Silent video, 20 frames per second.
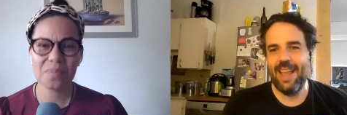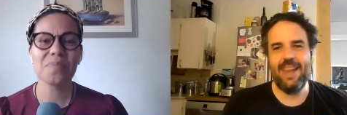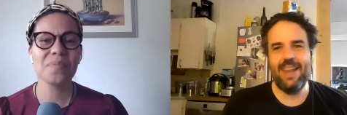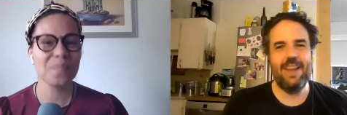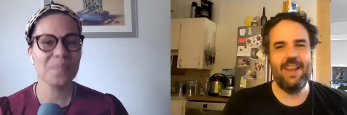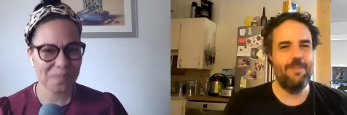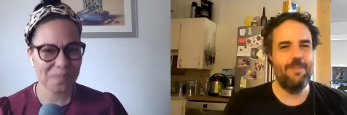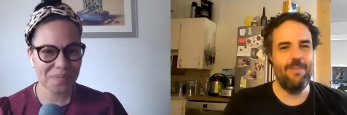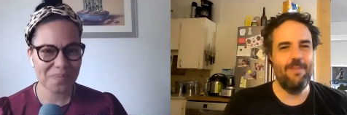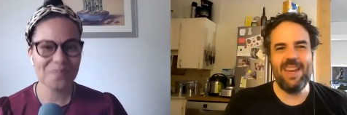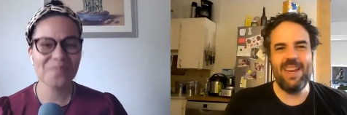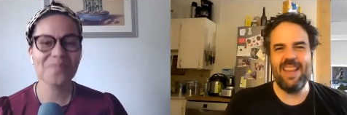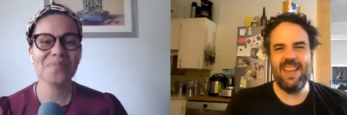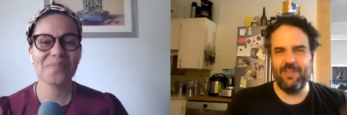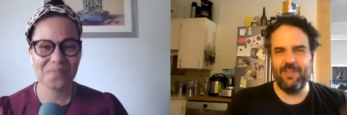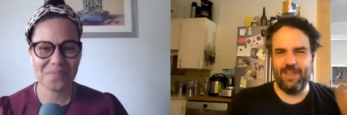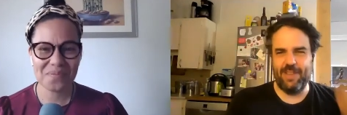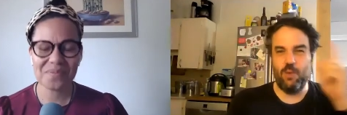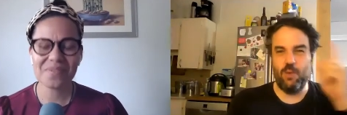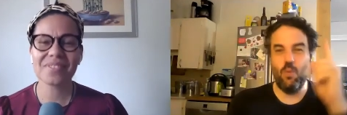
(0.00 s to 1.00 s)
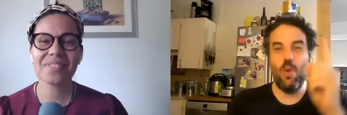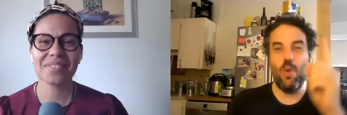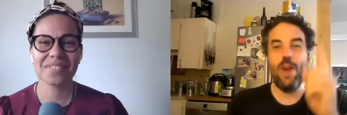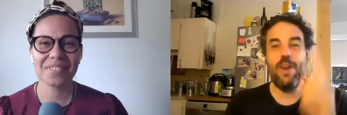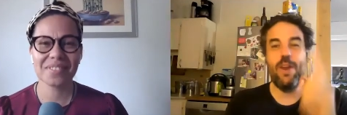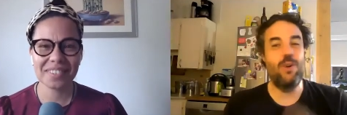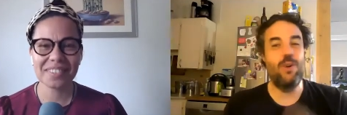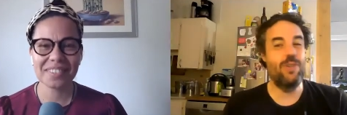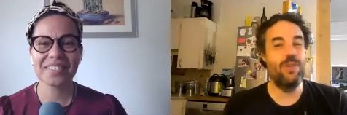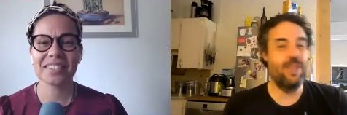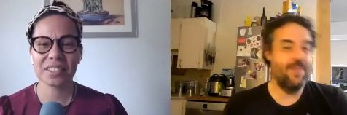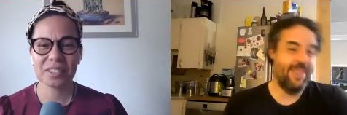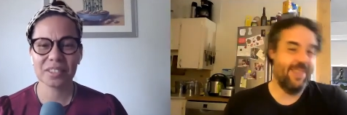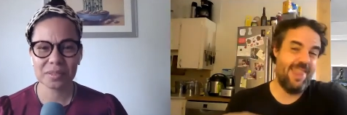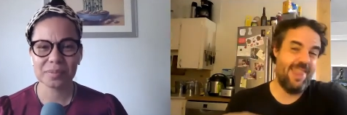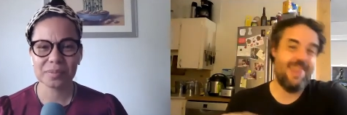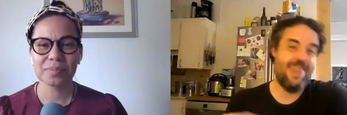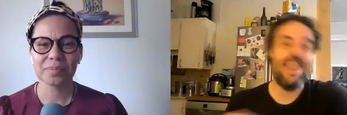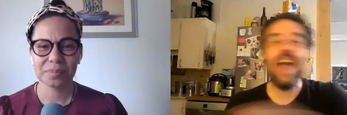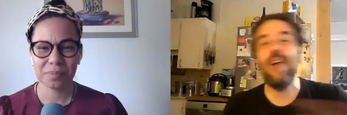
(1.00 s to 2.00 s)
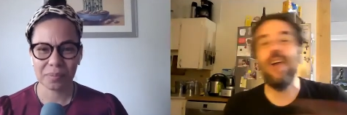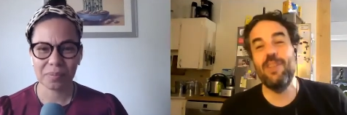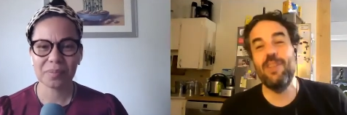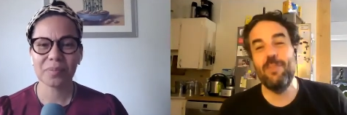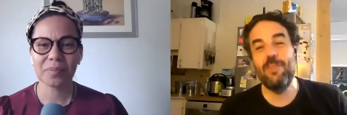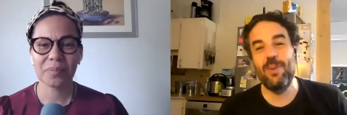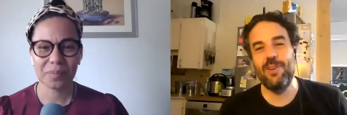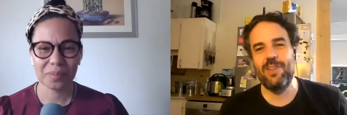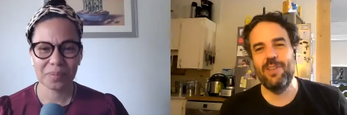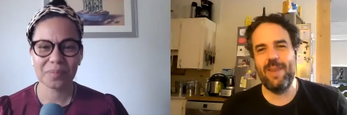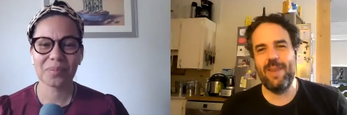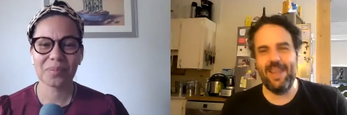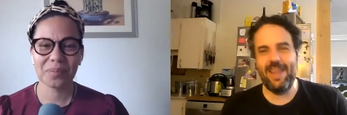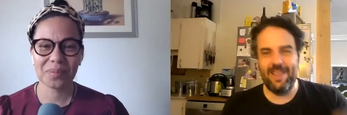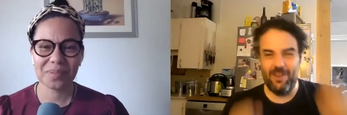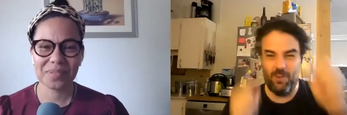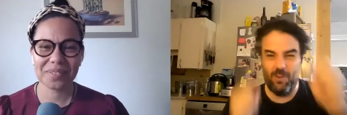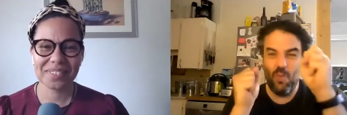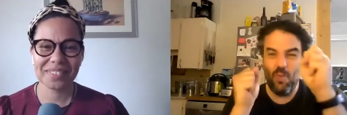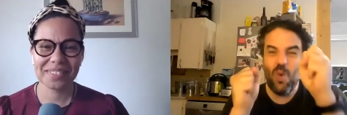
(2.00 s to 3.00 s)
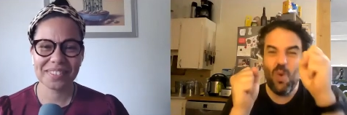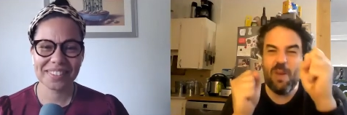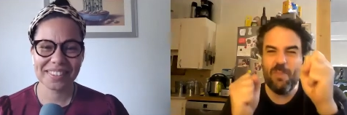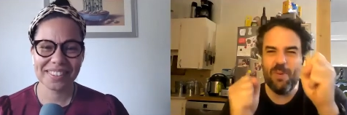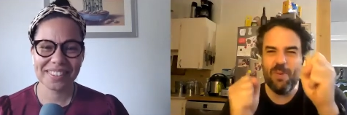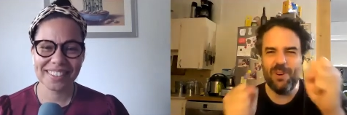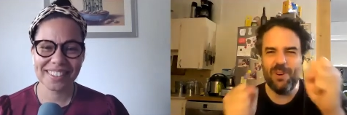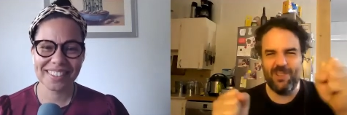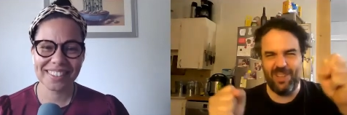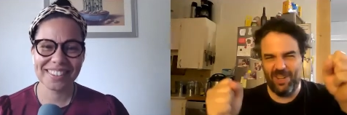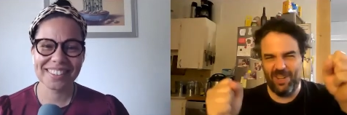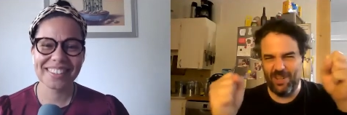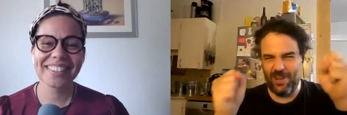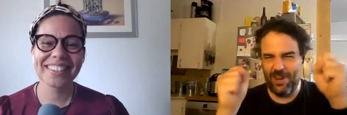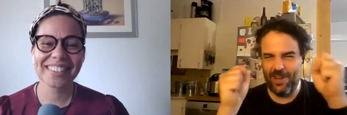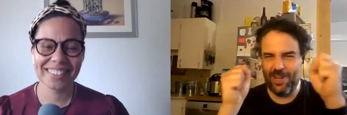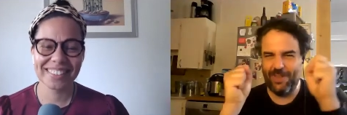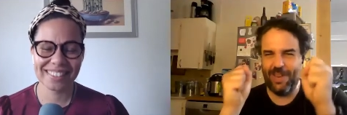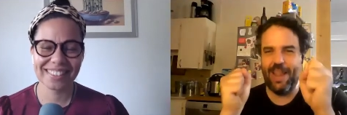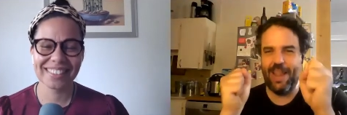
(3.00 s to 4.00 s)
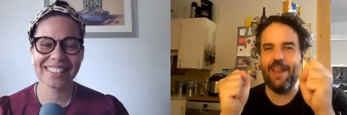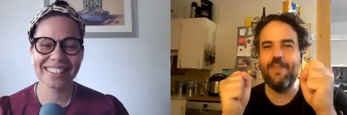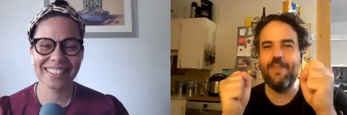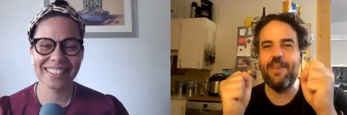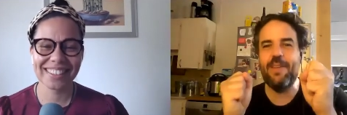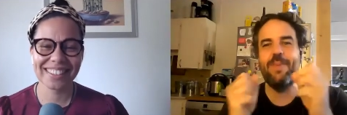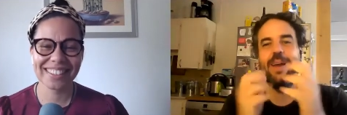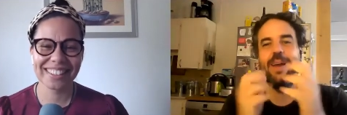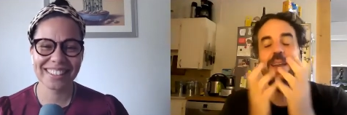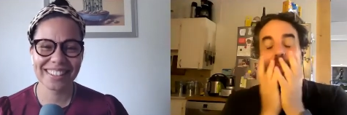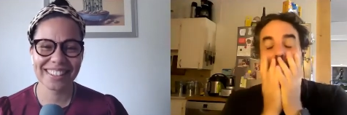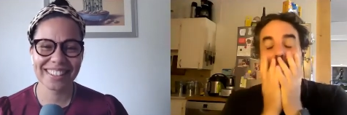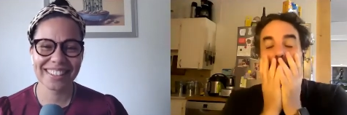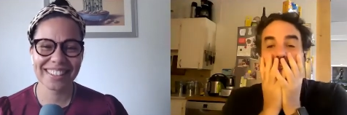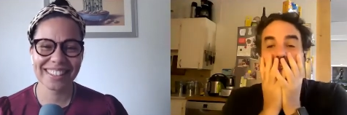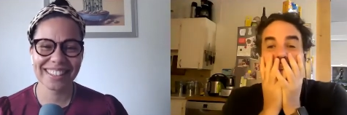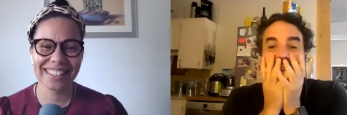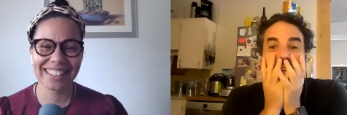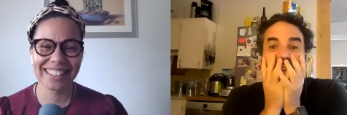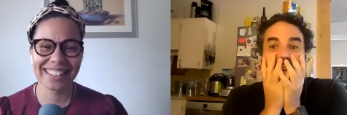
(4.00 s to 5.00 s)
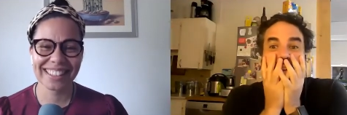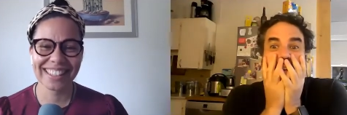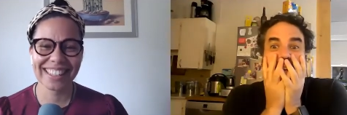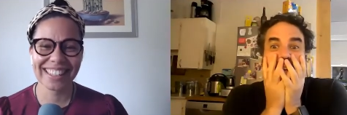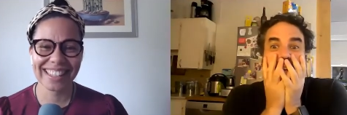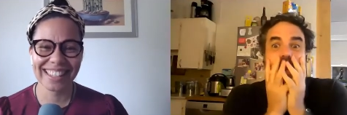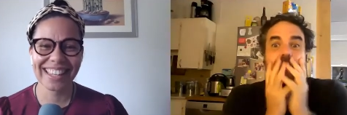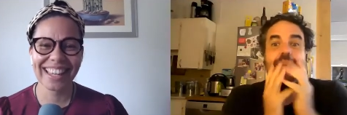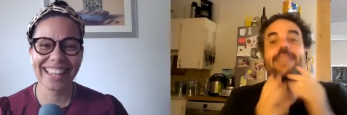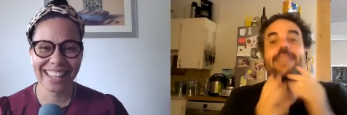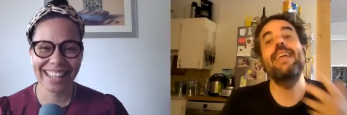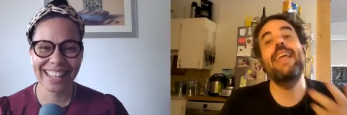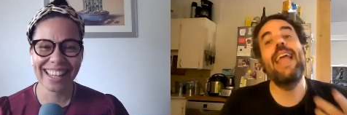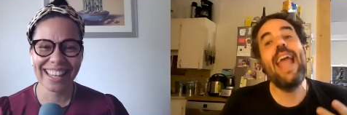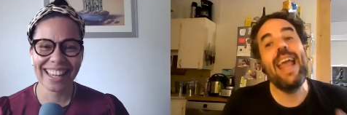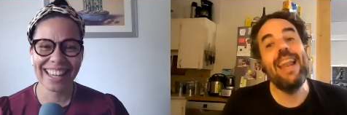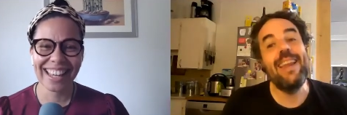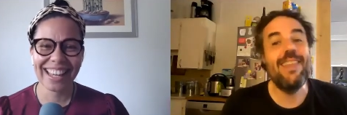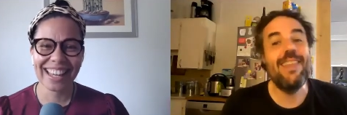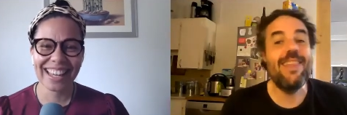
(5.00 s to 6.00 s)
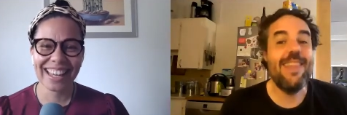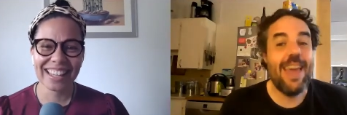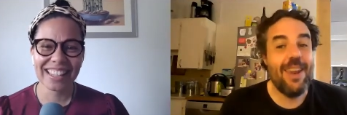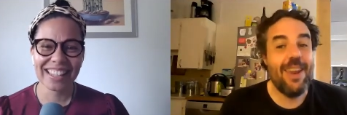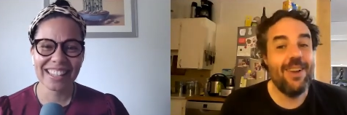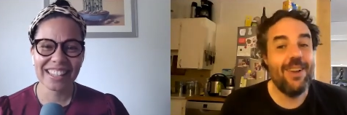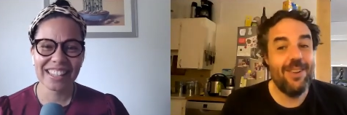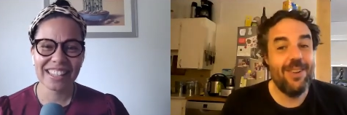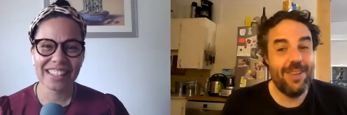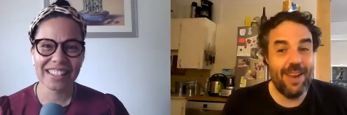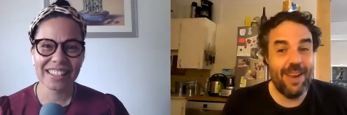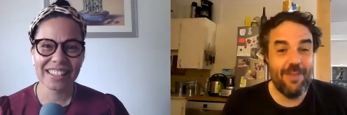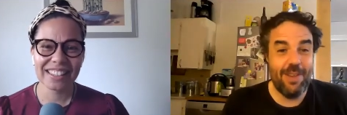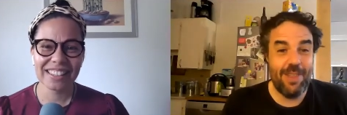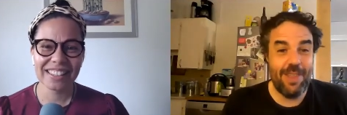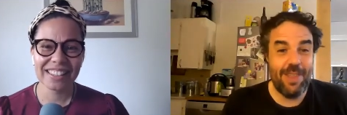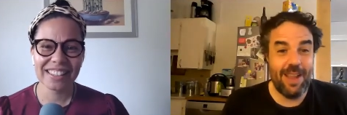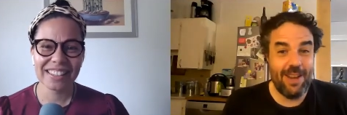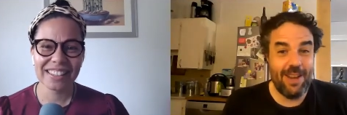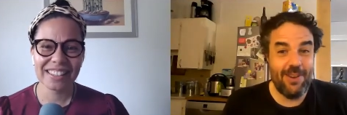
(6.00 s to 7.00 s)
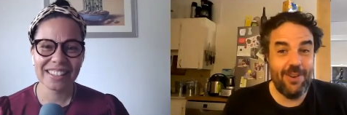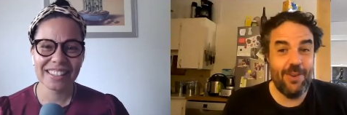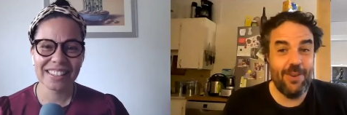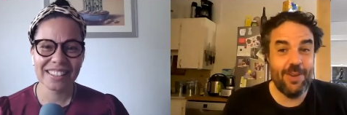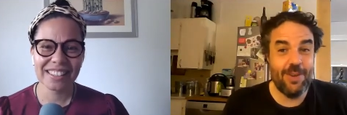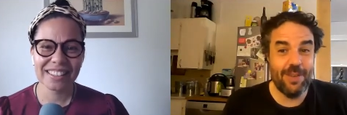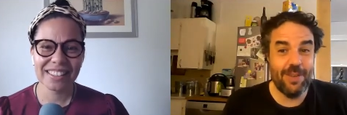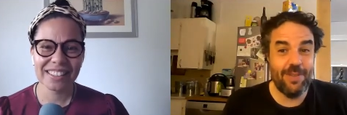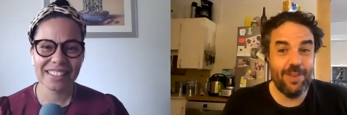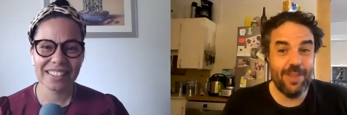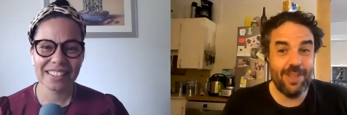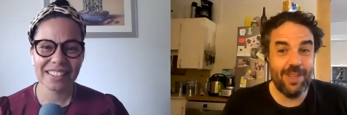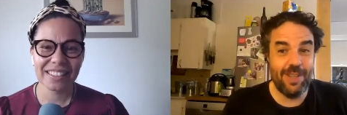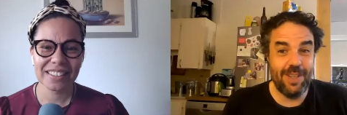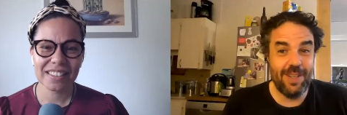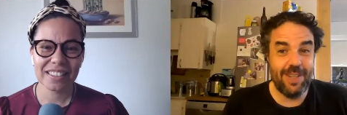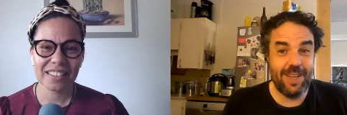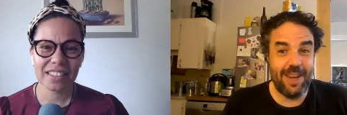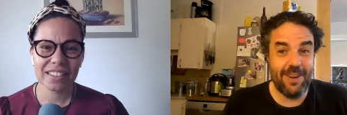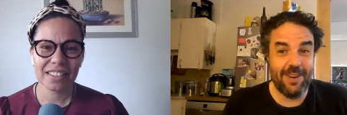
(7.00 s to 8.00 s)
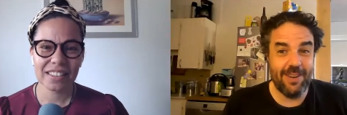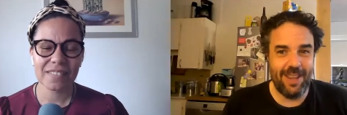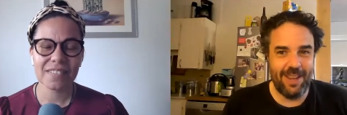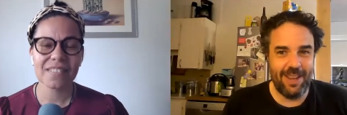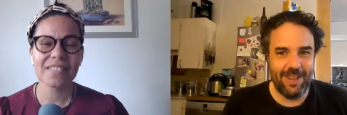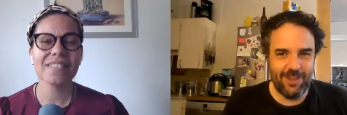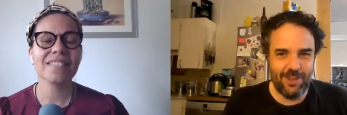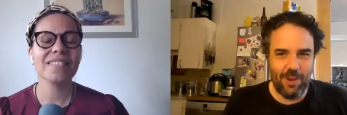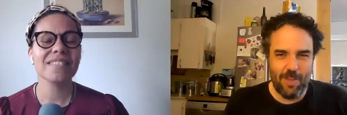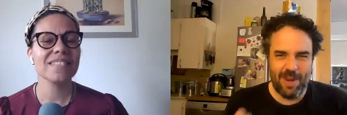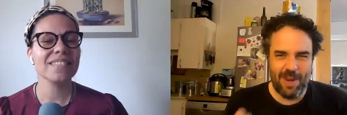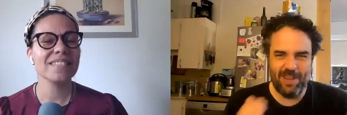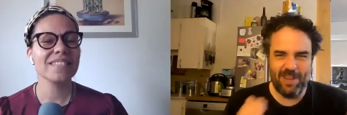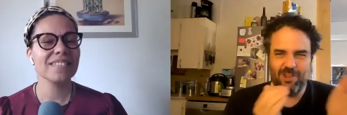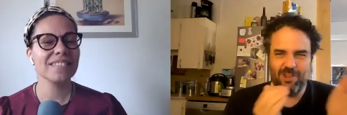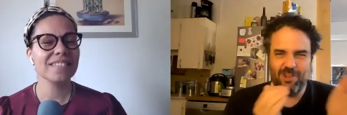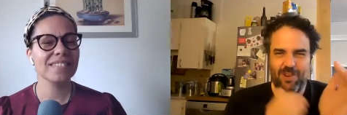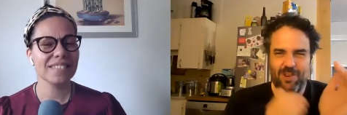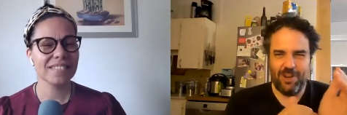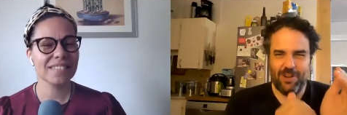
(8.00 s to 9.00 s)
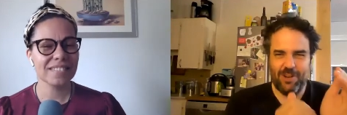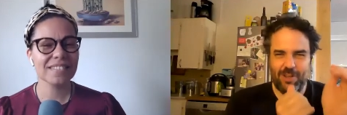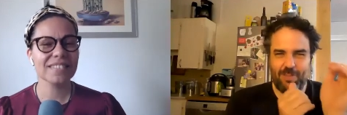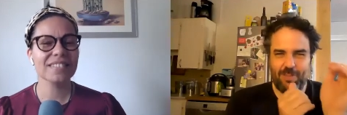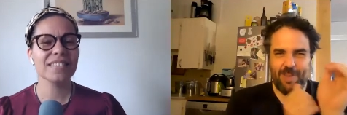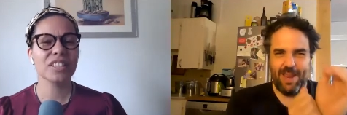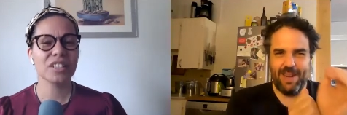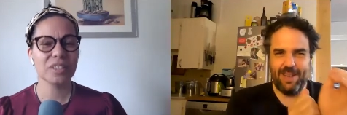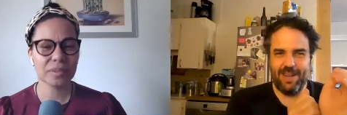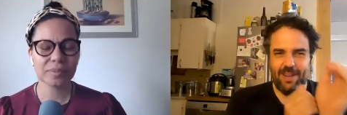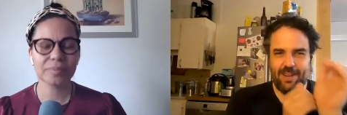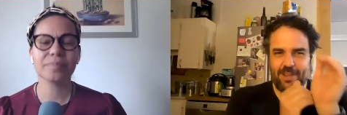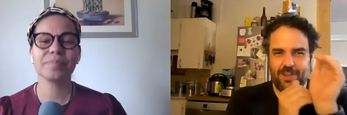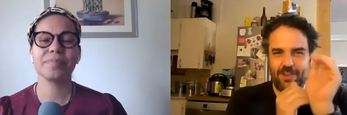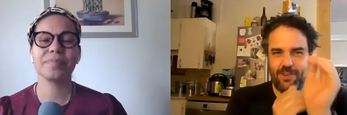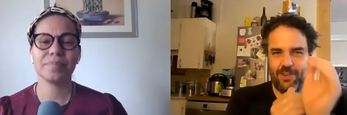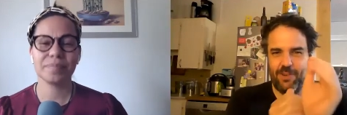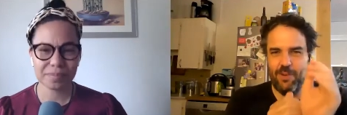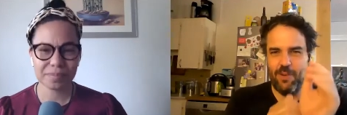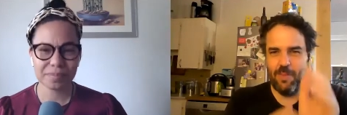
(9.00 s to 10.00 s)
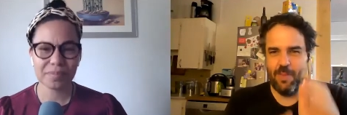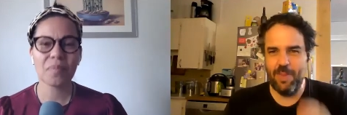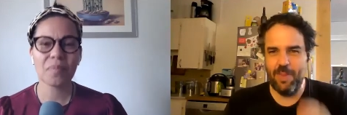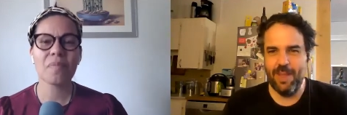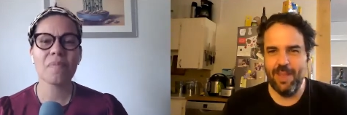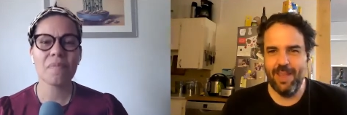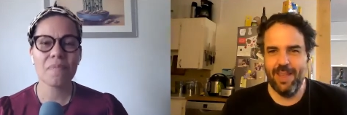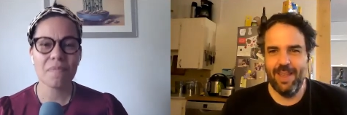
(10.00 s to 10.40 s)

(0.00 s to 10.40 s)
Speaker 1: in a meeting, there's like one host. If it's a thousand-person meeting, there's one person in charge of everybody. I'm like. It's like antithetical to everything I do as a facilitator. Like so many structures baked into Zoom.